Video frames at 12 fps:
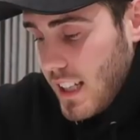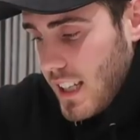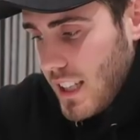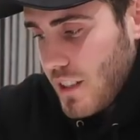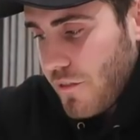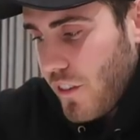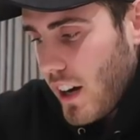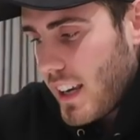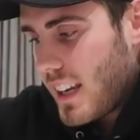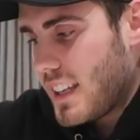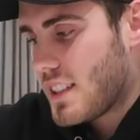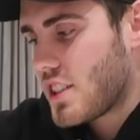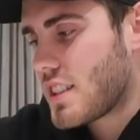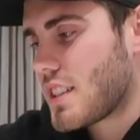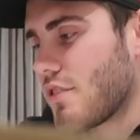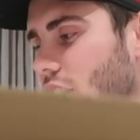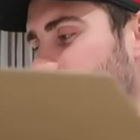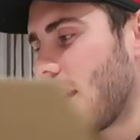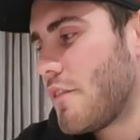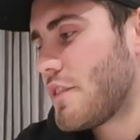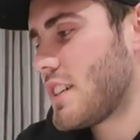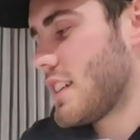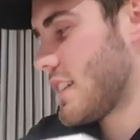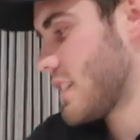and it's finally just arrived.